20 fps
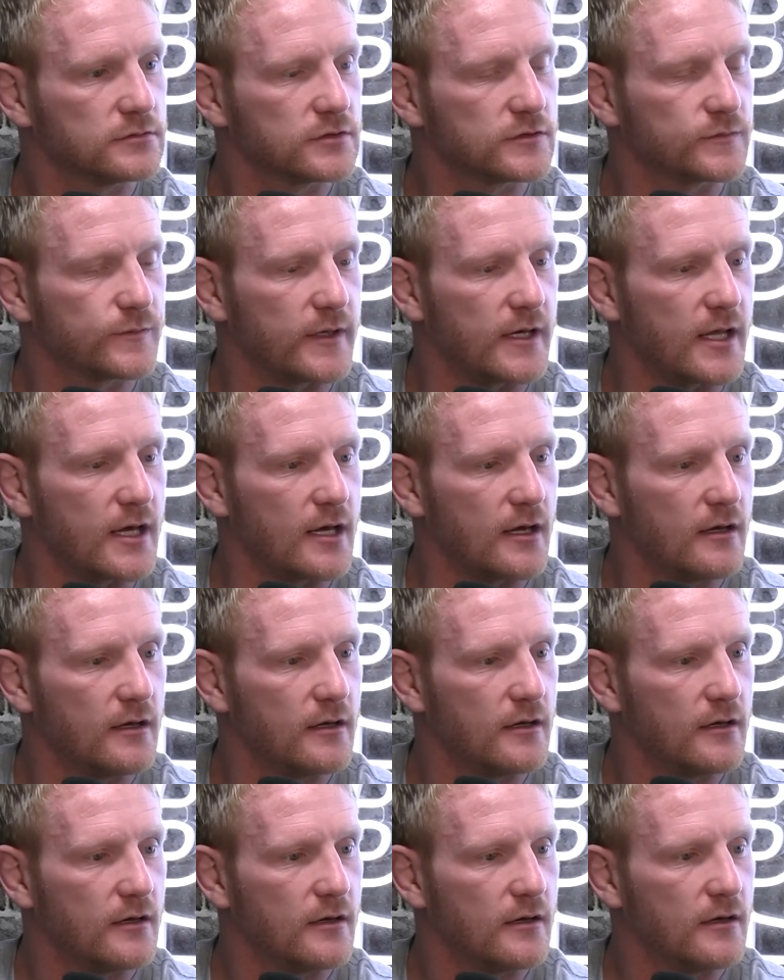it's been
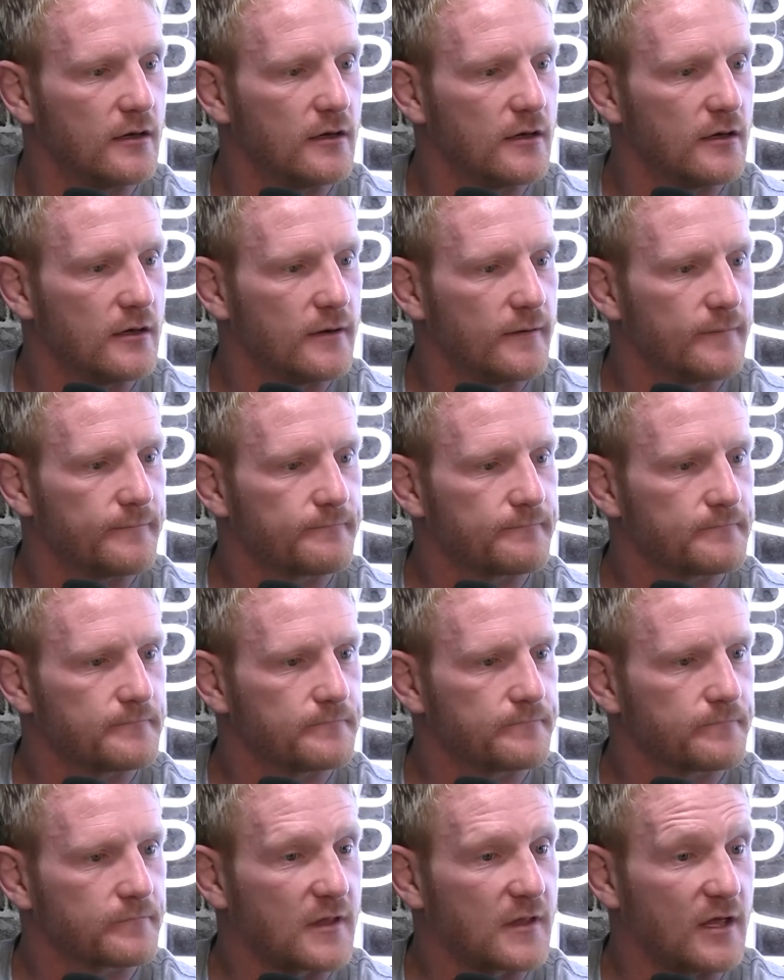
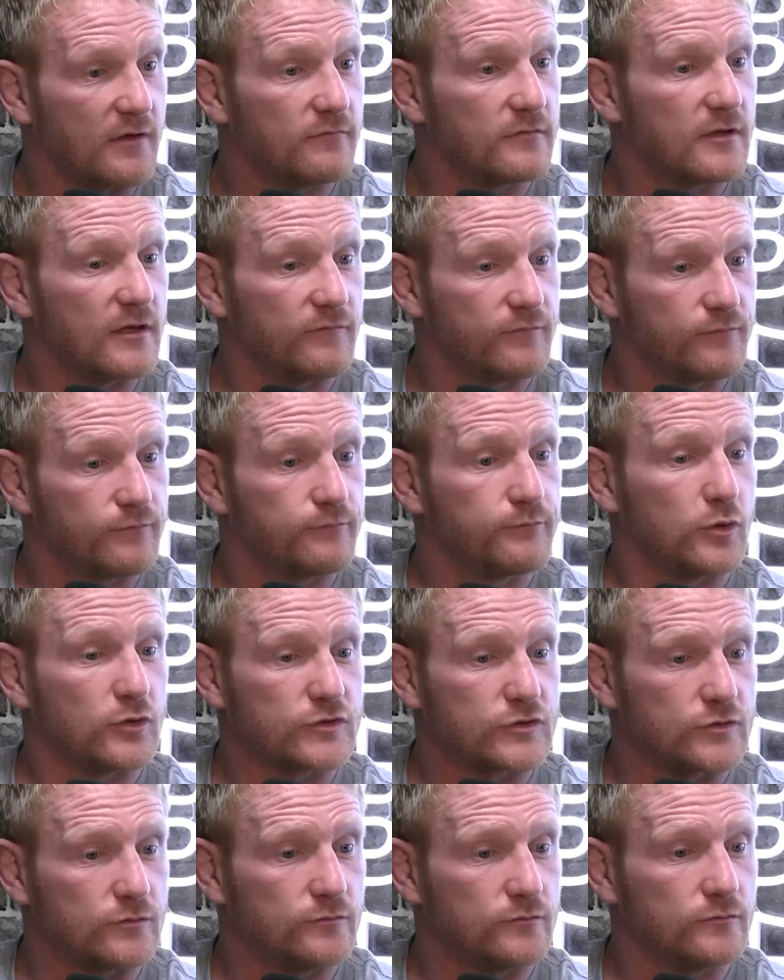they've
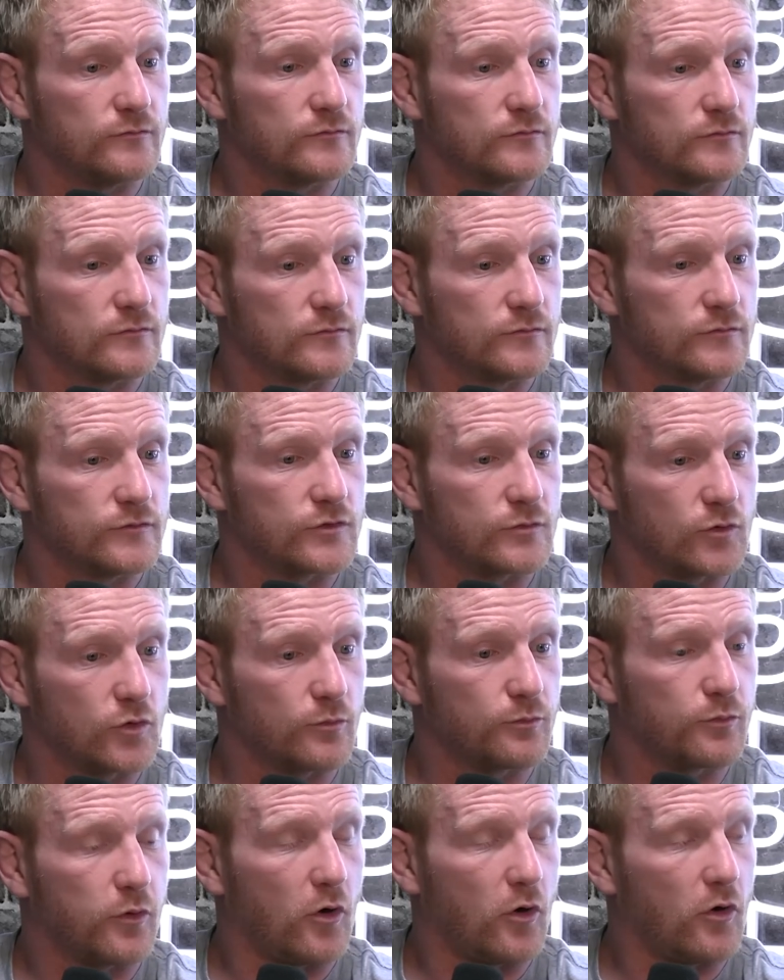put some
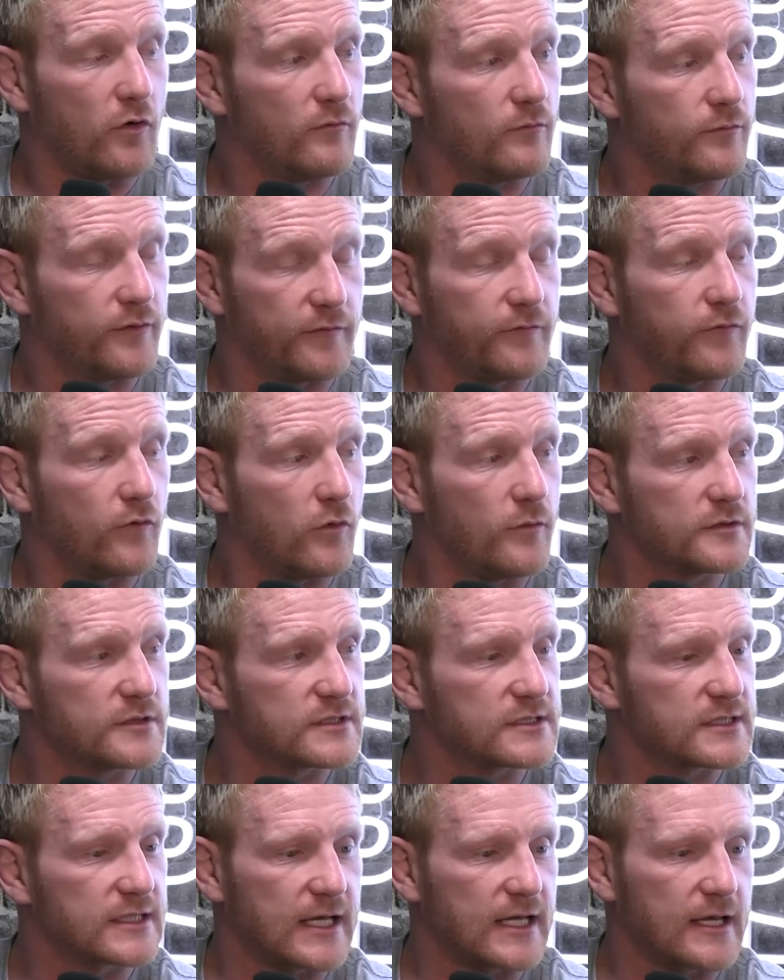good
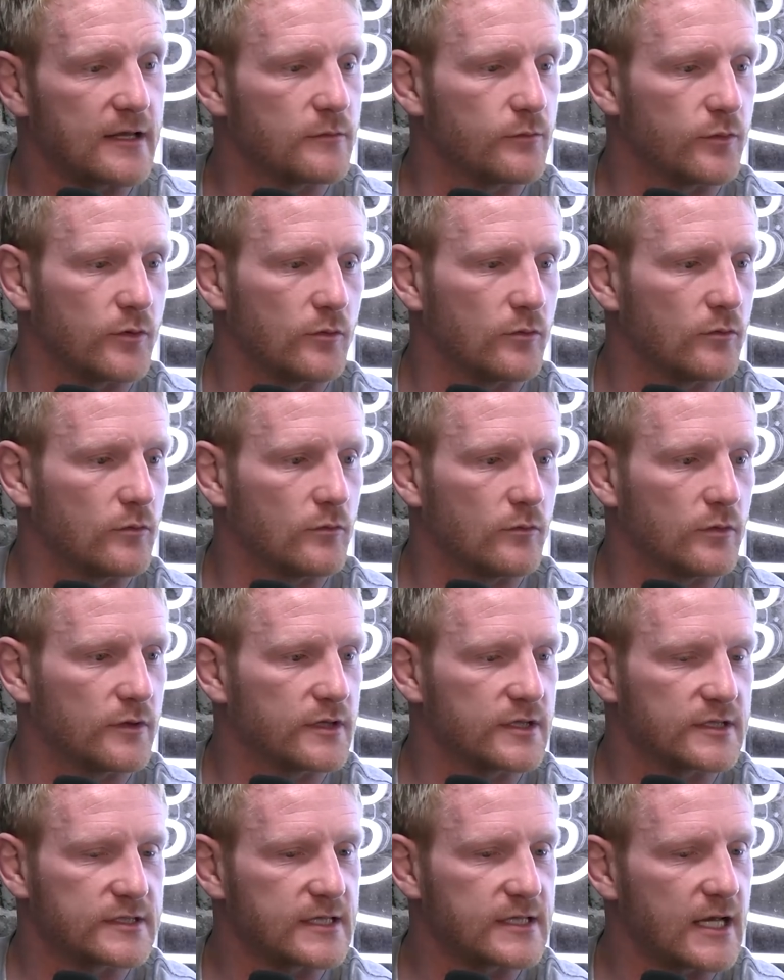performances together, but
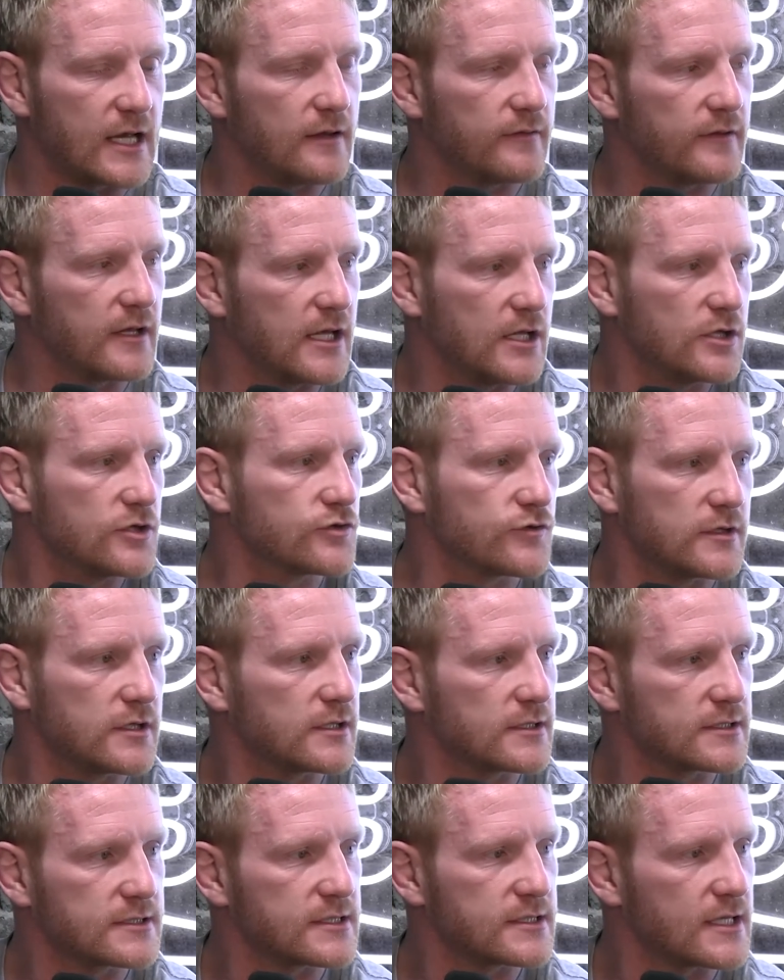with the injury
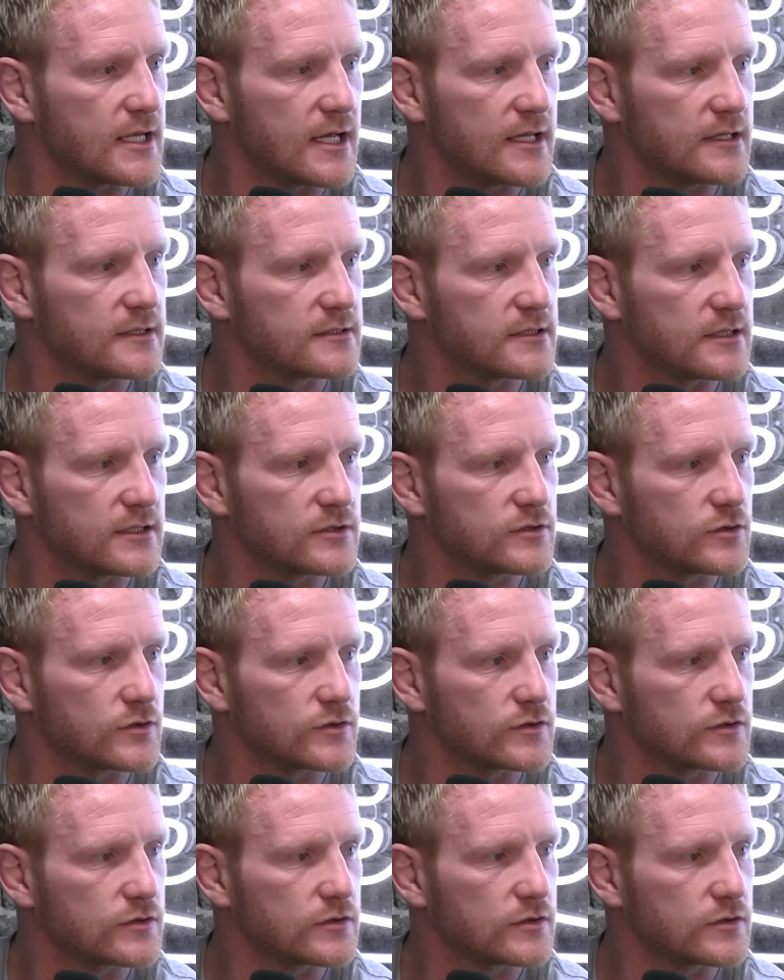concerns, it's just